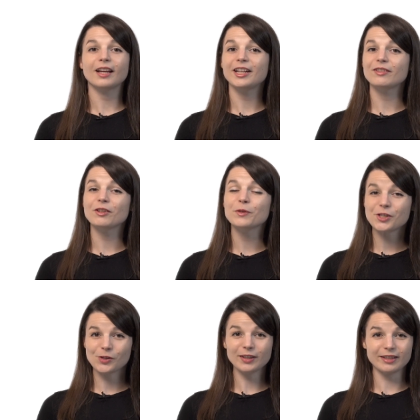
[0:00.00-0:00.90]
And if you
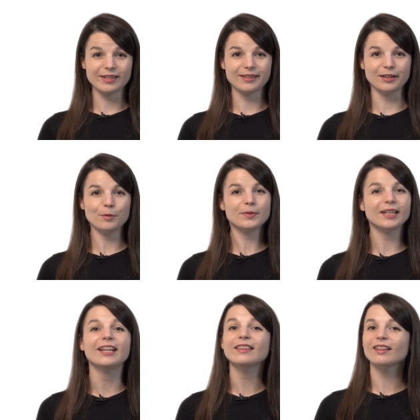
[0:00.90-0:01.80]
enjoyed these tips,
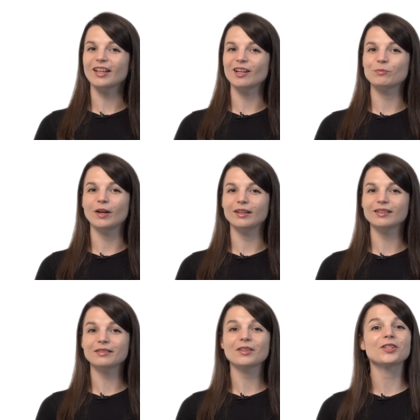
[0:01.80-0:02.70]
hit the like
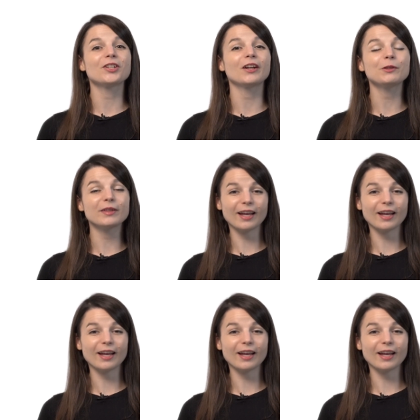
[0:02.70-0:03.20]
button, share it with